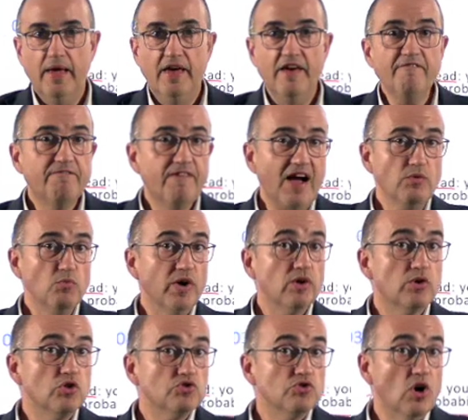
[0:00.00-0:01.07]
In fact, we are
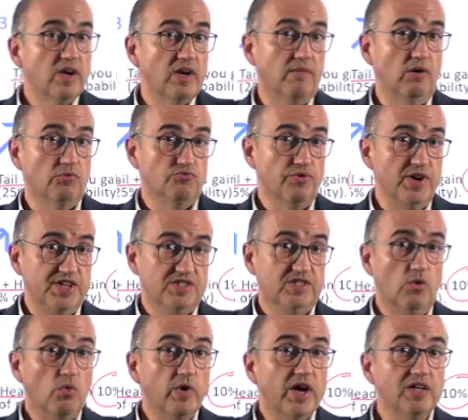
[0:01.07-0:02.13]
not talking about
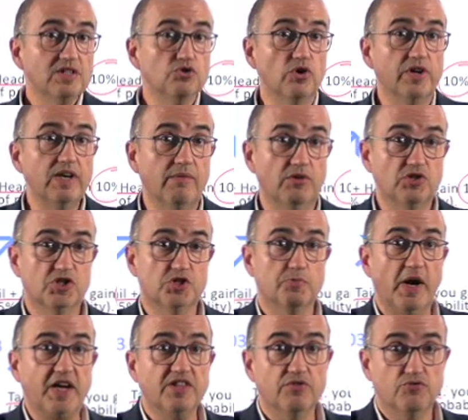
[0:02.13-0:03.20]
risk, we are talking about
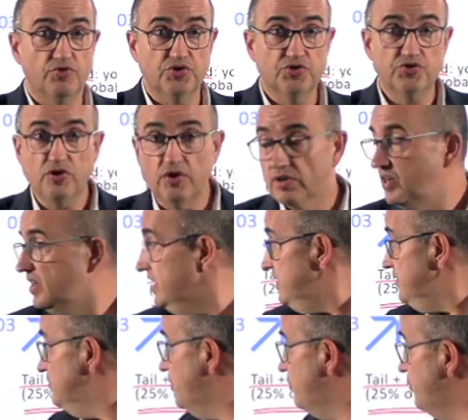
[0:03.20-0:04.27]
expected return. The